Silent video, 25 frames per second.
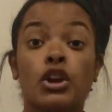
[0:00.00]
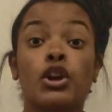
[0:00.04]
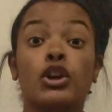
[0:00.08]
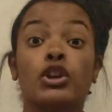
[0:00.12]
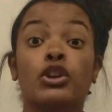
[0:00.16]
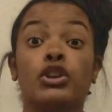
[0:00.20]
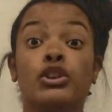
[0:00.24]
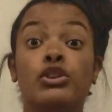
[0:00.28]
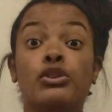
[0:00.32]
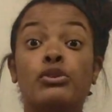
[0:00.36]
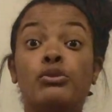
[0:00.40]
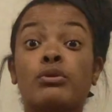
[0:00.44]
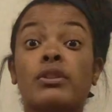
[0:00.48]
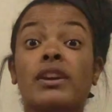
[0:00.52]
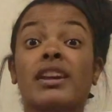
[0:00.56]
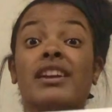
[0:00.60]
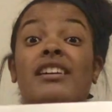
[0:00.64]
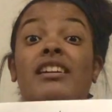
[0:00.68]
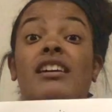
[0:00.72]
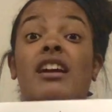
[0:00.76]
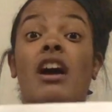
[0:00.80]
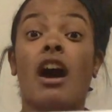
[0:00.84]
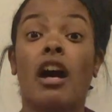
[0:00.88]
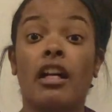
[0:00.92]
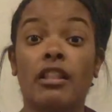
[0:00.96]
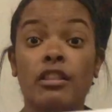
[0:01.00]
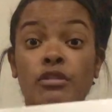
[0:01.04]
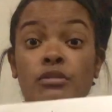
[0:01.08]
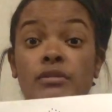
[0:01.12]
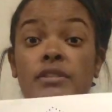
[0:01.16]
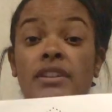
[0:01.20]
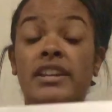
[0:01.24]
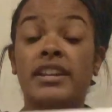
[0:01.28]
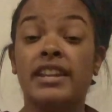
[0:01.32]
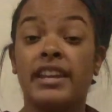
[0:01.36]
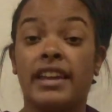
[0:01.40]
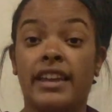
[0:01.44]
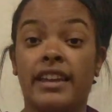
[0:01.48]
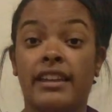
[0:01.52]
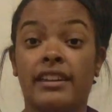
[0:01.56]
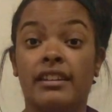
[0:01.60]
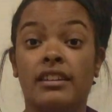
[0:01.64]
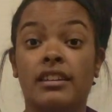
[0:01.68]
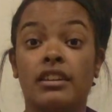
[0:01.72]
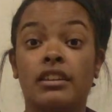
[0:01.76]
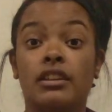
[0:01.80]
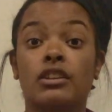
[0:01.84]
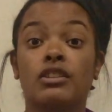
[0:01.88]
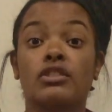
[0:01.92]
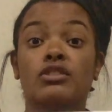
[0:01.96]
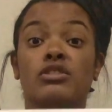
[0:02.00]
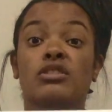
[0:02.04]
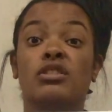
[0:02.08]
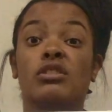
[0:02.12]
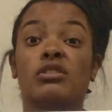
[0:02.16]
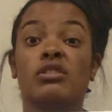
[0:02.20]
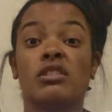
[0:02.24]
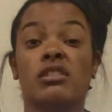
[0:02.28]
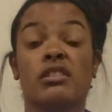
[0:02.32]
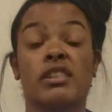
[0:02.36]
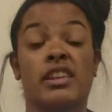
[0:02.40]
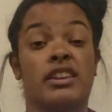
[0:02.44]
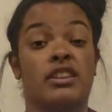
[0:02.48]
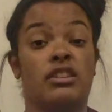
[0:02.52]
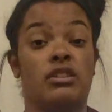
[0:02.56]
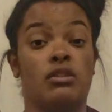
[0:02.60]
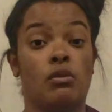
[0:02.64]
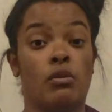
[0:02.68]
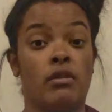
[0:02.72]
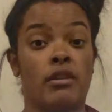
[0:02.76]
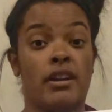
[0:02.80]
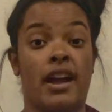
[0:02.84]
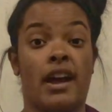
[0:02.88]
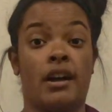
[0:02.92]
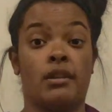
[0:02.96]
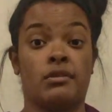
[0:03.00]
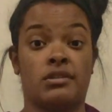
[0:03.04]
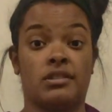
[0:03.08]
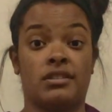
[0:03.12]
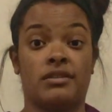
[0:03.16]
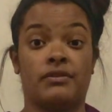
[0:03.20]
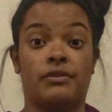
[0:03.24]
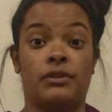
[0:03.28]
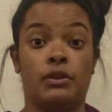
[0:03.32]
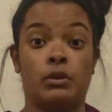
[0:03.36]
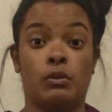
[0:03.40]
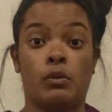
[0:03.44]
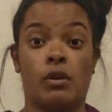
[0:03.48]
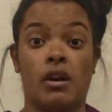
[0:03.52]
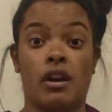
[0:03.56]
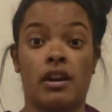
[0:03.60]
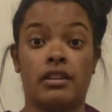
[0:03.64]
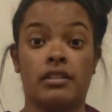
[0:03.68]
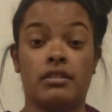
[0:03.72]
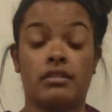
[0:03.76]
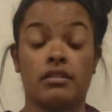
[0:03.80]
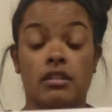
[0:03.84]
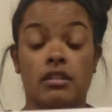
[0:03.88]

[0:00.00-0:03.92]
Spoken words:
you can color it in to look like your house if you want.